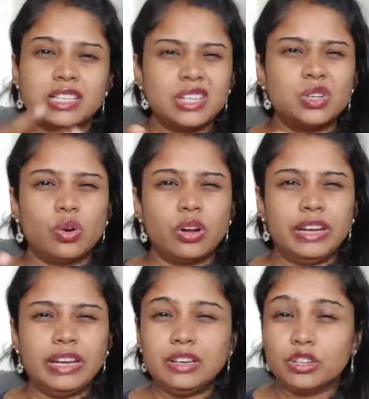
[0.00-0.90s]
she doesn't
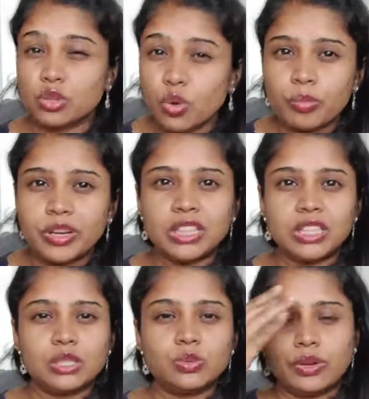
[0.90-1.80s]
need so many
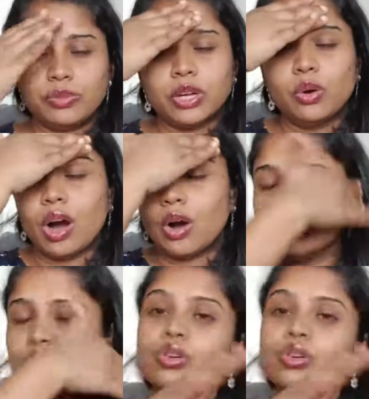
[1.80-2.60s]
things when we go out.